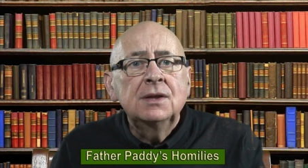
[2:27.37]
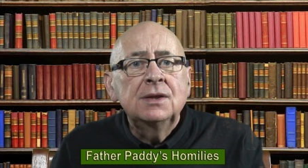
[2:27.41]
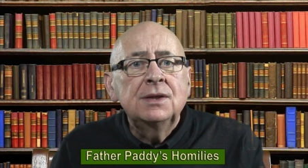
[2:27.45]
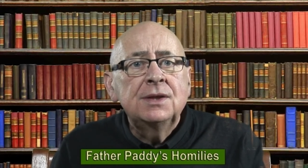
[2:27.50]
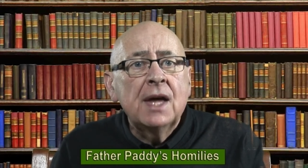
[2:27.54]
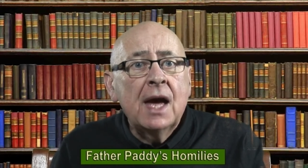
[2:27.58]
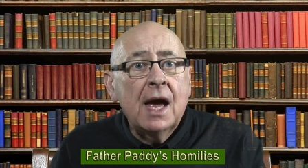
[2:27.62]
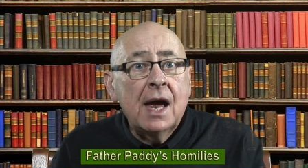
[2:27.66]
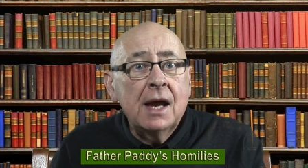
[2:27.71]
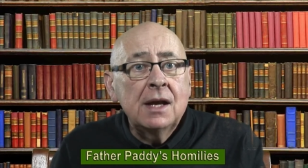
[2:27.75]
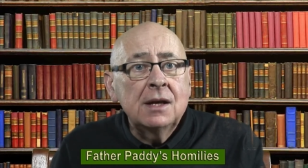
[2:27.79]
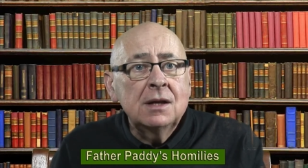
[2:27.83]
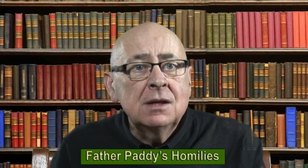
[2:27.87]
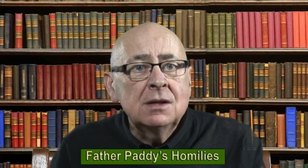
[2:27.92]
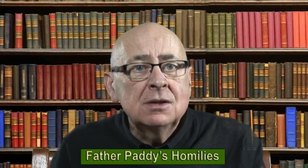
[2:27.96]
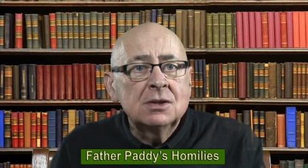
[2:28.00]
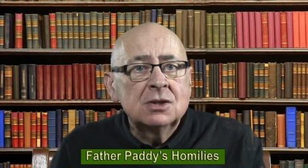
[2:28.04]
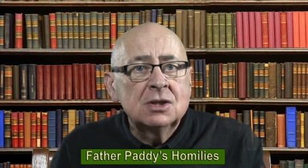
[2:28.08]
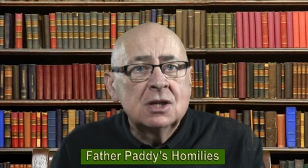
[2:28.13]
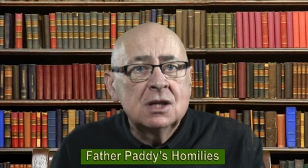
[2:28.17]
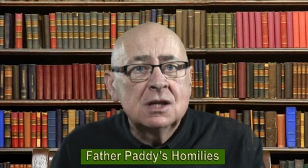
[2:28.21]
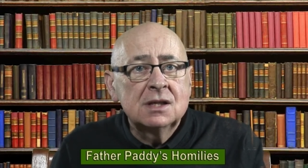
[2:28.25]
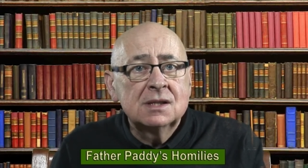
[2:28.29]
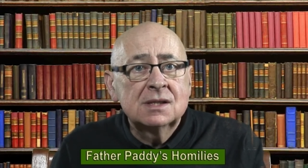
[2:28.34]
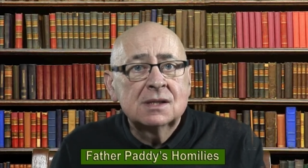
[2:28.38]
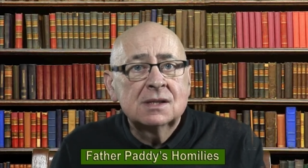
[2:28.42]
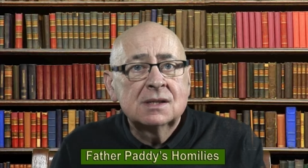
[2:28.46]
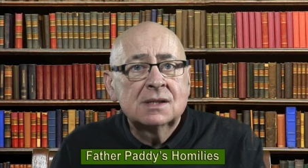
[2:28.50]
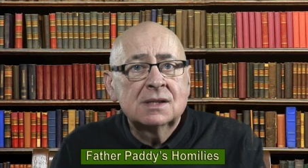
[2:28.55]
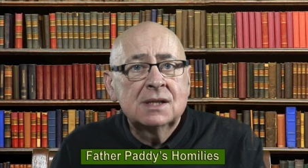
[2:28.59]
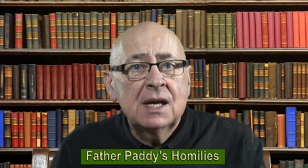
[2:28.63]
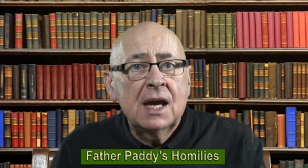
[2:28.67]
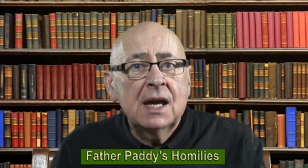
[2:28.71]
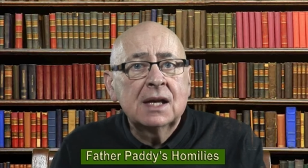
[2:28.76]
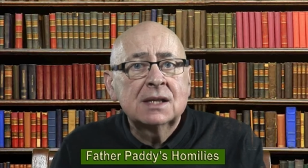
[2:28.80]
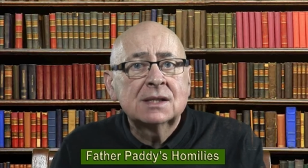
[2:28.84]
Then Jesus
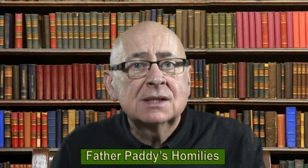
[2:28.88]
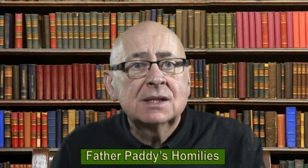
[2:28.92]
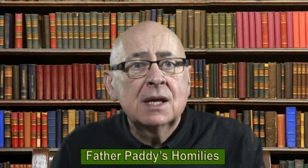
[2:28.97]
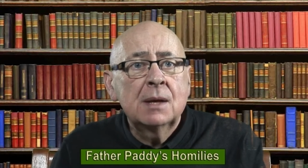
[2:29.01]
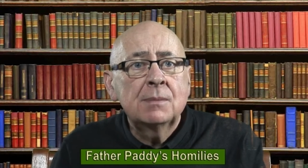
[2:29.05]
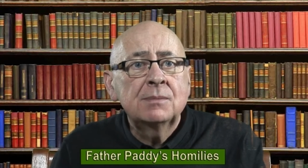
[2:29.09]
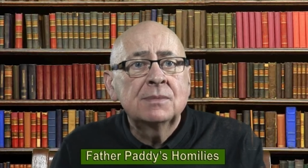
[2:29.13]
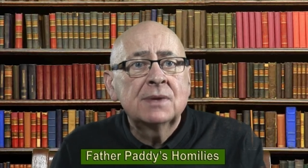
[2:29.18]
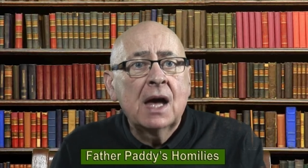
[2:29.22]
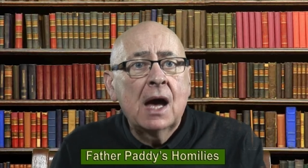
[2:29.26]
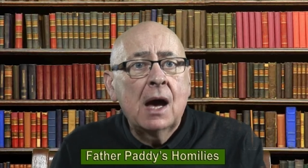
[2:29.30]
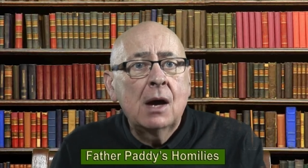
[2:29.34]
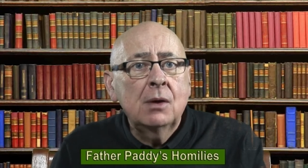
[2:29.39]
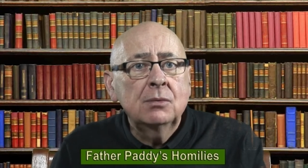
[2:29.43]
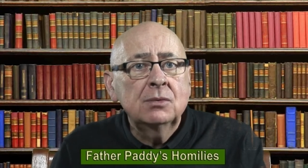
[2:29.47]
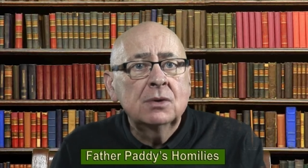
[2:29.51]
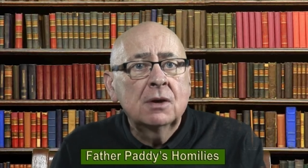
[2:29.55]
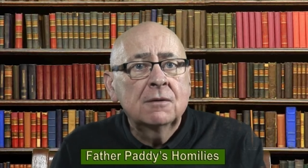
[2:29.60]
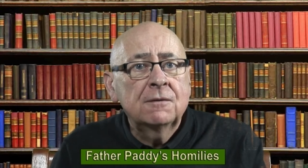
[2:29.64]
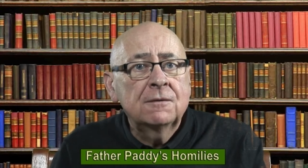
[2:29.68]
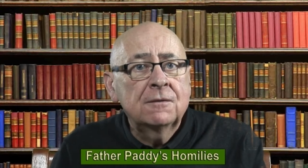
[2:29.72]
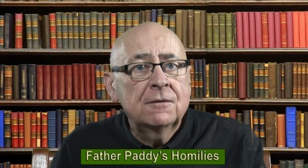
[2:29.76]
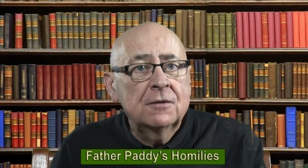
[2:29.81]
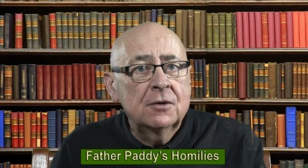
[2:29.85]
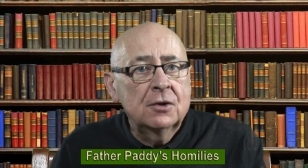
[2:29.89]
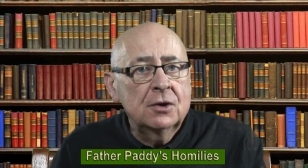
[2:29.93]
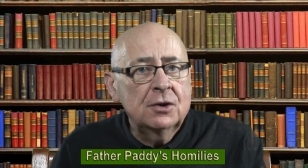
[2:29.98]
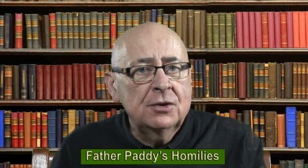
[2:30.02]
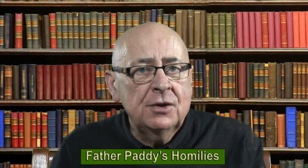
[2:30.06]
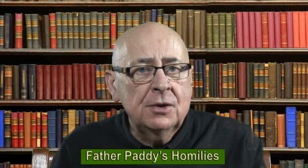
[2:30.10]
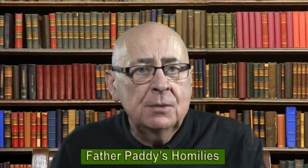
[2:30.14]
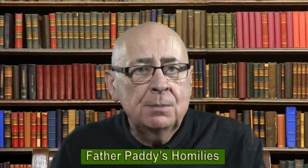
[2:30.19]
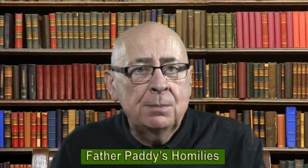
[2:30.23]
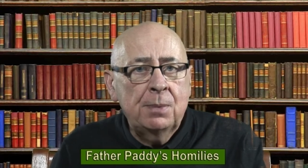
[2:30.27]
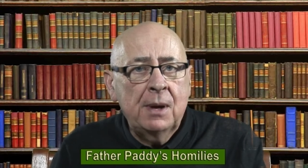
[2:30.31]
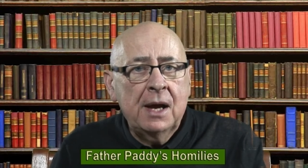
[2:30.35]
takes them down a
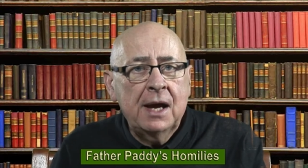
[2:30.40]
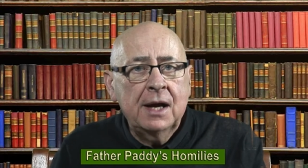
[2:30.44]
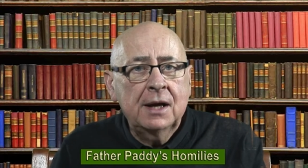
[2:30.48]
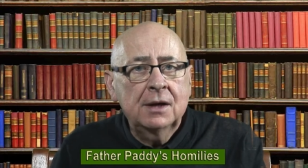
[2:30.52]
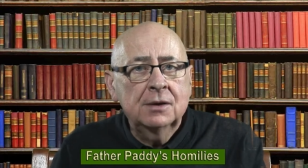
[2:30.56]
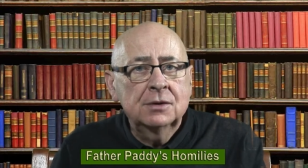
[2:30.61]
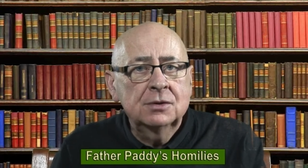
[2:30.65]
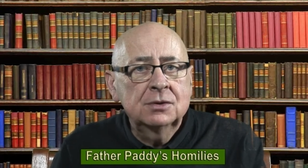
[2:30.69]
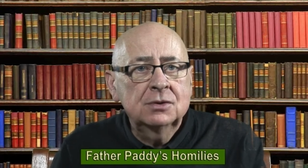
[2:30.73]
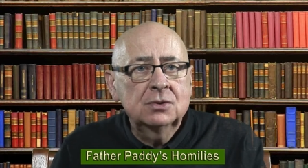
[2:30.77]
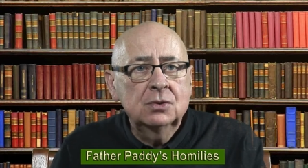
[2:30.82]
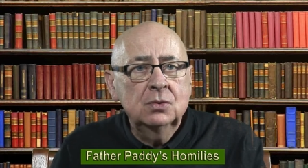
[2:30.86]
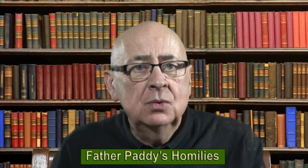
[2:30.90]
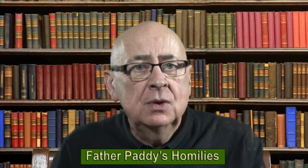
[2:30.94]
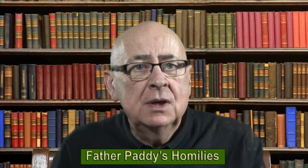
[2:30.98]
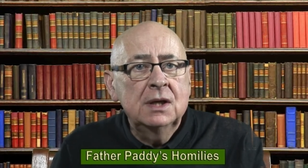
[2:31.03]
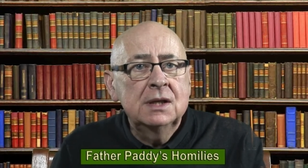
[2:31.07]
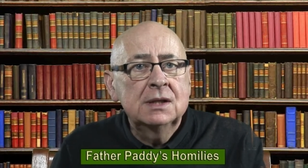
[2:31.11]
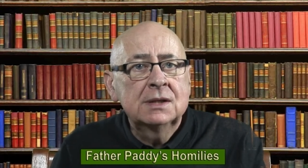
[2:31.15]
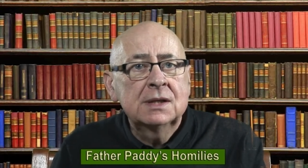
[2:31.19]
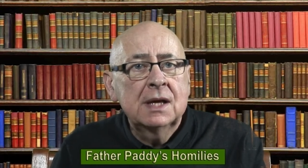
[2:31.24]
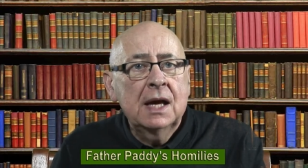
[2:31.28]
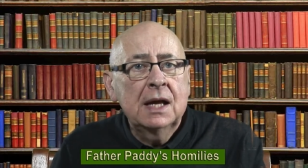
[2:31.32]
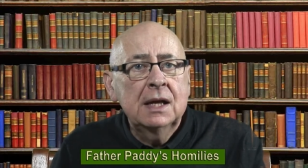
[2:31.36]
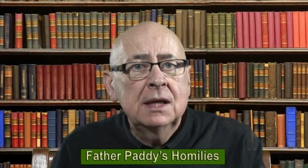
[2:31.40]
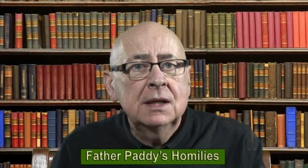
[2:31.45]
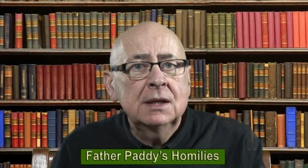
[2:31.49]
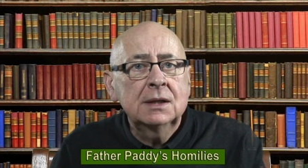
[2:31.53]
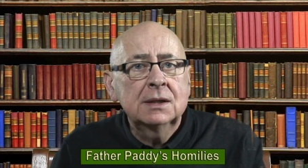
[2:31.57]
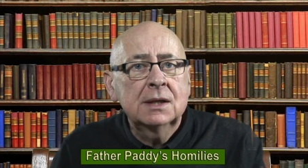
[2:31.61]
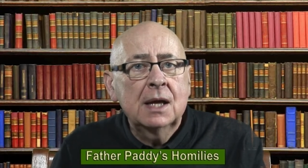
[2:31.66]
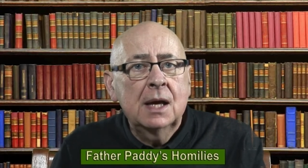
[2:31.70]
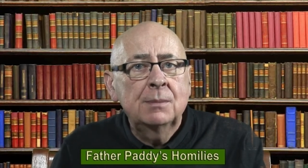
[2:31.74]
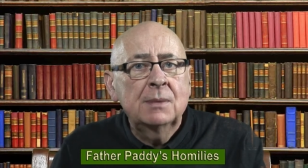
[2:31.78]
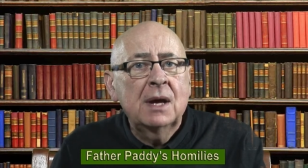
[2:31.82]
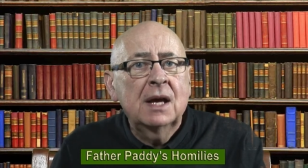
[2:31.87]
further peg or two in telling
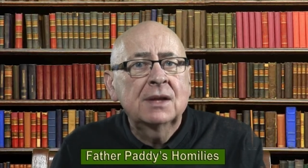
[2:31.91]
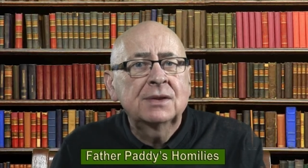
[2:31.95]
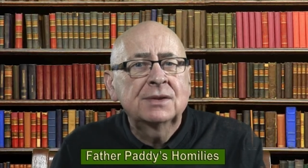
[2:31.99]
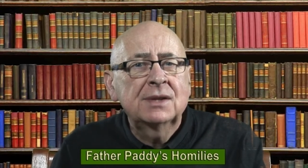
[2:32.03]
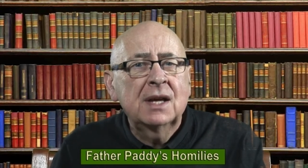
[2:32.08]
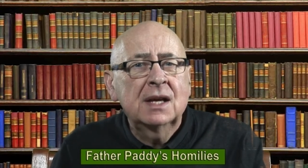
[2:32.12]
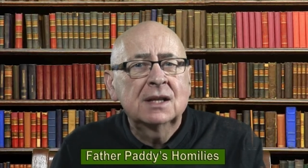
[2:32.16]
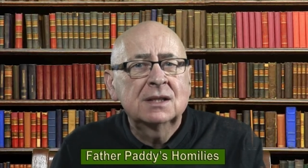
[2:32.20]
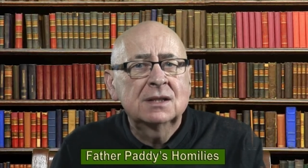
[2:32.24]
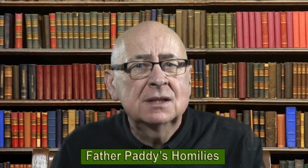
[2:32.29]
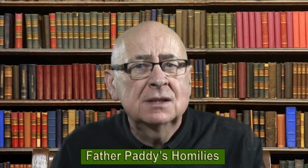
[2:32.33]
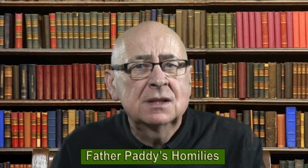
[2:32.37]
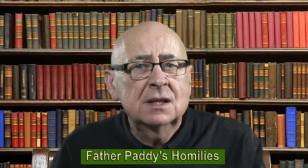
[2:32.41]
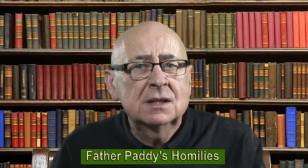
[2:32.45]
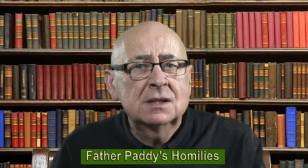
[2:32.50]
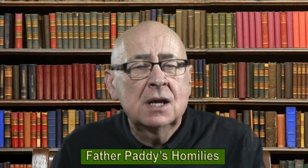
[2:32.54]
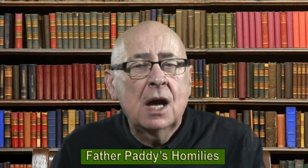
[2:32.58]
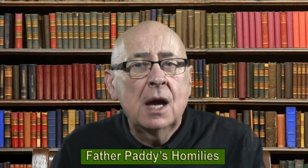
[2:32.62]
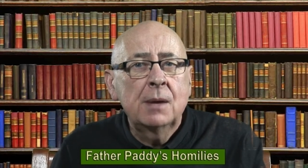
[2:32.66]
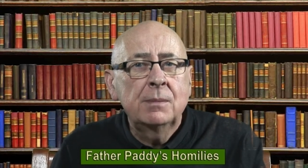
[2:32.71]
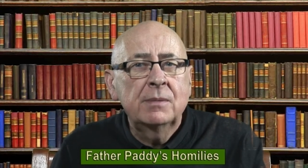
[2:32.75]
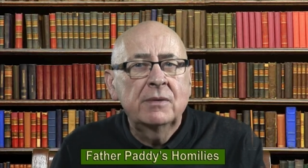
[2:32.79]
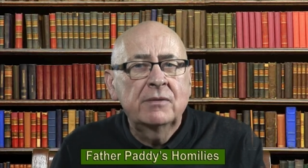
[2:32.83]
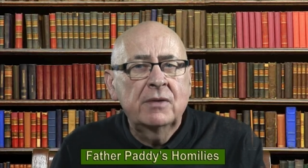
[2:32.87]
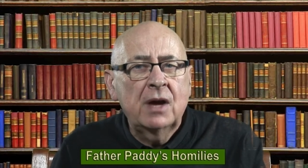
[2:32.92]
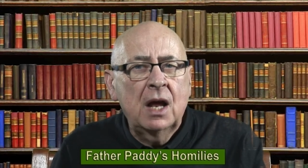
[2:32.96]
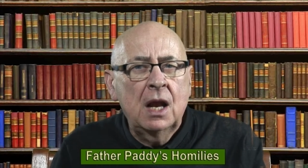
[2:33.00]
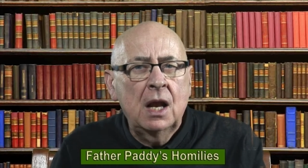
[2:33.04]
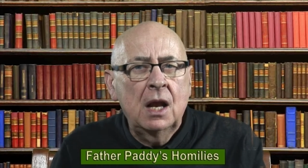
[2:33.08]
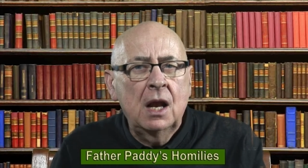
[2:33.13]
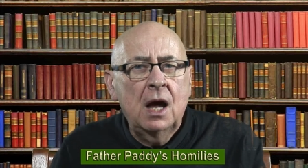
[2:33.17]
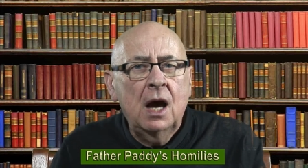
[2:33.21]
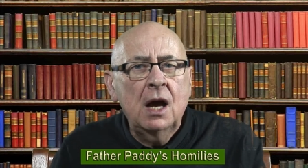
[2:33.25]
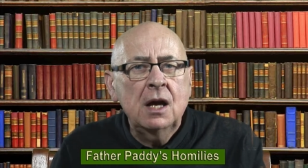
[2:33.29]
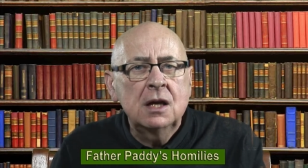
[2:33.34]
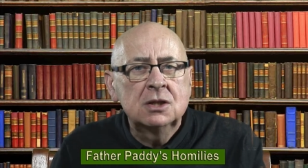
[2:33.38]
them that at the time of
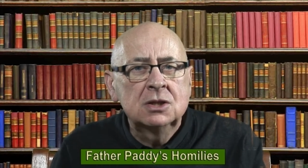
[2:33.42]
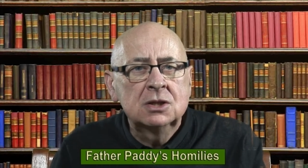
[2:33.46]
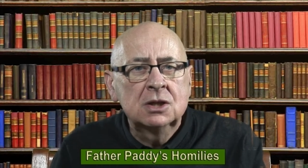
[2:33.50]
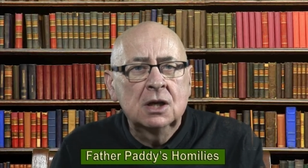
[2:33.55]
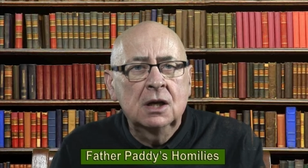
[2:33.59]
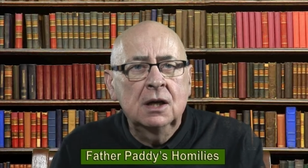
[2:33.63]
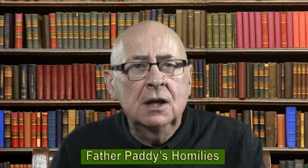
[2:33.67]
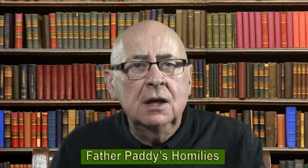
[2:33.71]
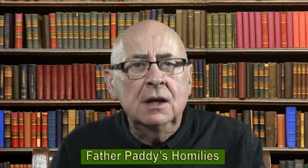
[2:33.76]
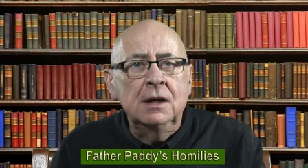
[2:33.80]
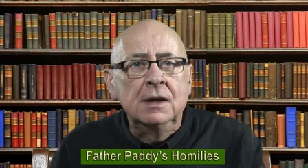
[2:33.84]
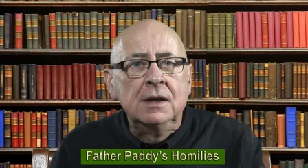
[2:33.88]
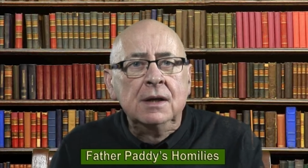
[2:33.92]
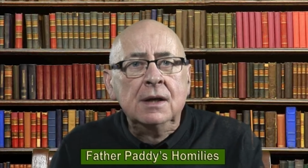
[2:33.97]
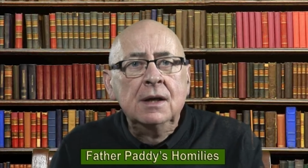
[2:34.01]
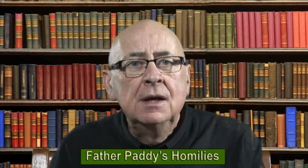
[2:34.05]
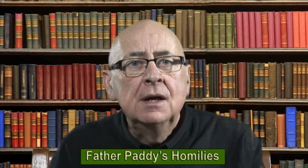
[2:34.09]
Elijah,